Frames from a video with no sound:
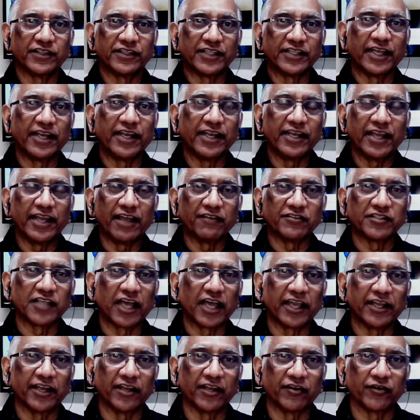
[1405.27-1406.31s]
They didn't have
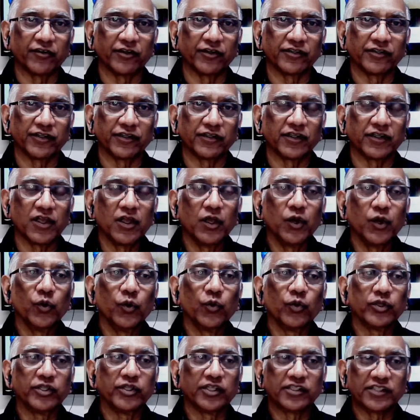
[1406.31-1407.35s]
side entrances.
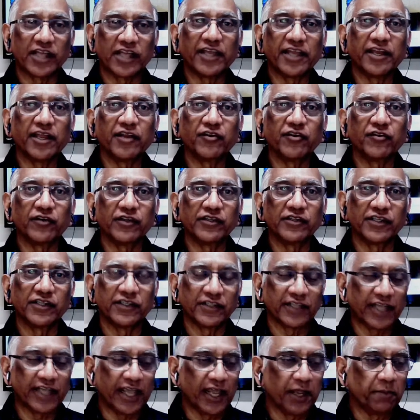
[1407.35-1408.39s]
When the side entrances
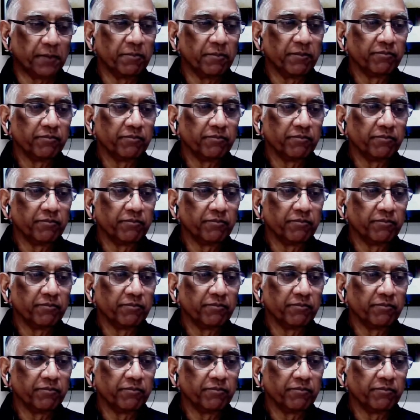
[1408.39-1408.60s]
came,